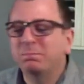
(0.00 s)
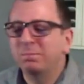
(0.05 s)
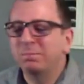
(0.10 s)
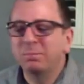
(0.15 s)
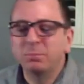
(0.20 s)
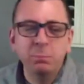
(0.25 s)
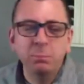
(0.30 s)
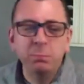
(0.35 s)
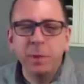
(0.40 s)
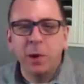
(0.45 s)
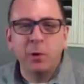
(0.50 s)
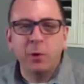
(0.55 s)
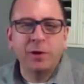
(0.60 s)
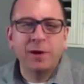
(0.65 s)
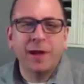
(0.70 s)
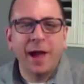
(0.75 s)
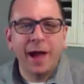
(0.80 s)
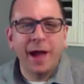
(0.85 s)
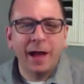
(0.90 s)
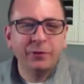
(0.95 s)

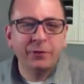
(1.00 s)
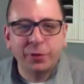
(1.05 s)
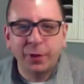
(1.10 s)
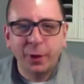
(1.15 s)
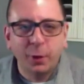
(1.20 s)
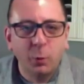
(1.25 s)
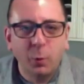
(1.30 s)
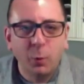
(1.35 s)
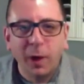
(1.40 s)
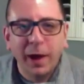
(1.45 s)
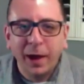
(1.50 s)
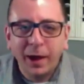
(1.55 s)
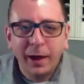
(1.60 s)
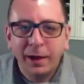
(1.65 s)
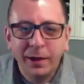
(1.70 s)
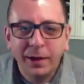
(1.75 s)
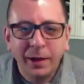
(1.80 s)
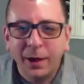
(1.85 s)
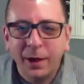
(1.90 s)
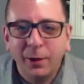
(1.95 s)
meerkats that weigh,
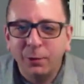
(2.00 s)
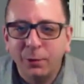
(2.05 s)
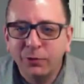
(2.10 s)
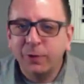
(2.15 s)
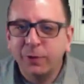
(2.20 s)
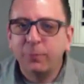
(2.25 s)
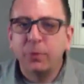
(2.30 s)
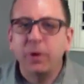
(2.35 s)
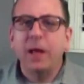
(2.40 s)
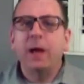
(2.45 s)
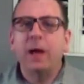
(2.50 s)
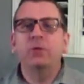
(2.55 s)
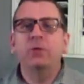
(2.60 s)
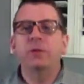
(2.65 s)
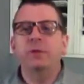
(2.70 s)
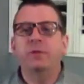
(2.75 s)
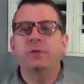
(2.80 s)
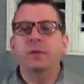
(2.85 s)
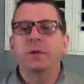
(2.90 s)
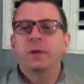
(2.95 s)
you know, several
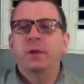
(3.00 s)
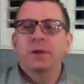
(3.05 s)
ounces?